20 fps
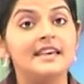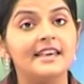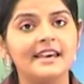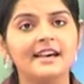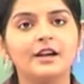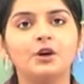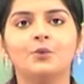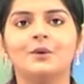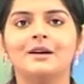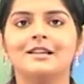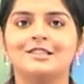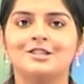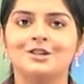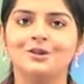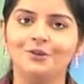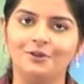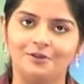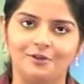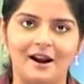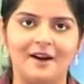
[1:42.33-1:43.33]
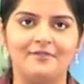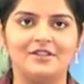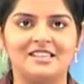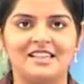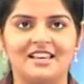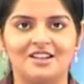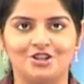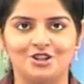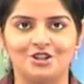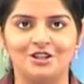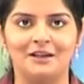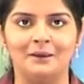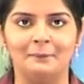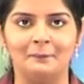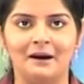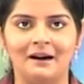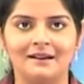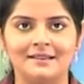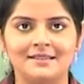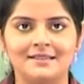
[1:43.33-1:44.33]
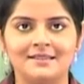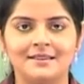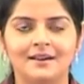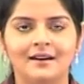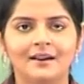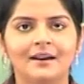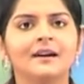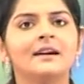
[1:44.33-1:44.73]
equal to gravitational mass.